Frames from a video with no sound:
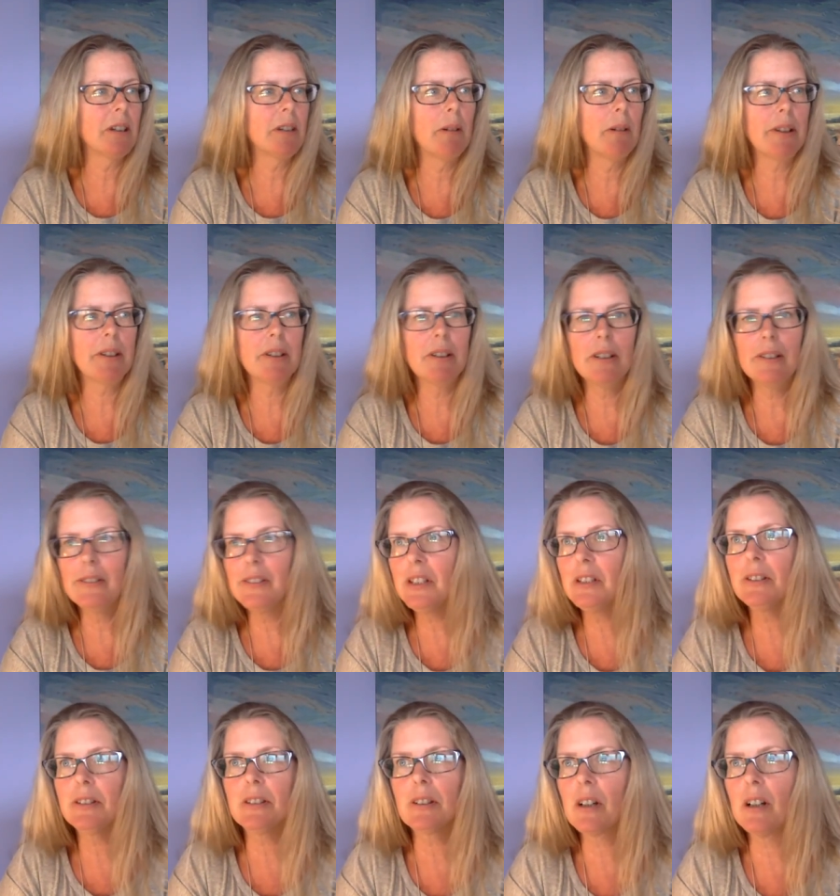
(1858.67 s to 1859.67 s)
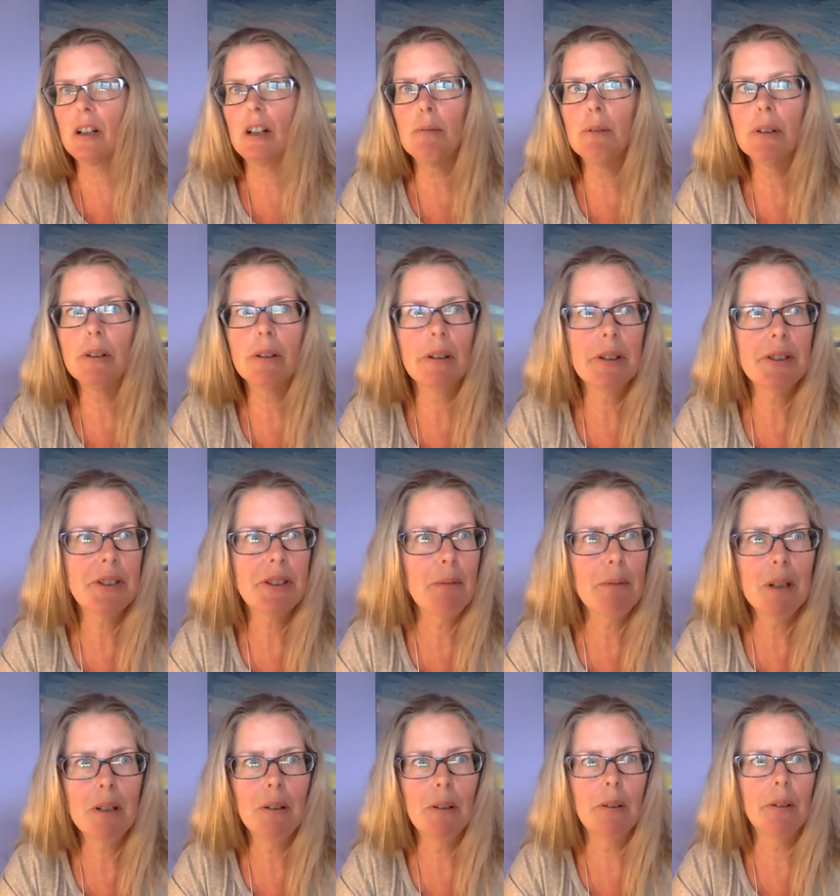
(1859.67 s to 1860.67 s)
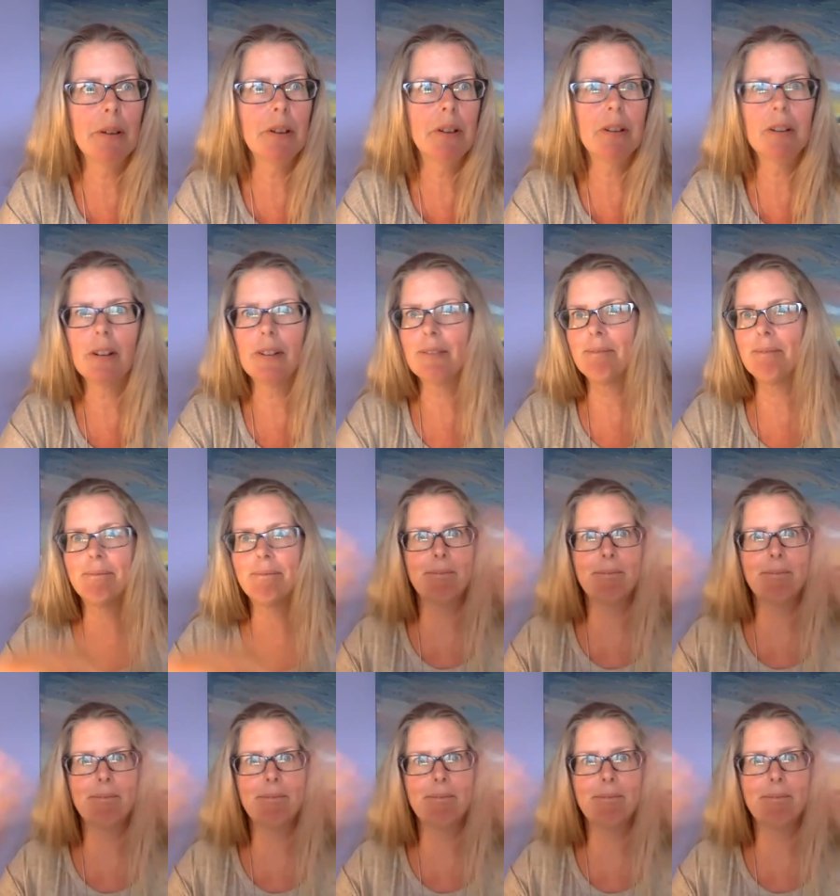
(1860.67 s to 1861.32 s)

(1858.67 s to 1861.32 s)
whether you've used a comma or a semicolon or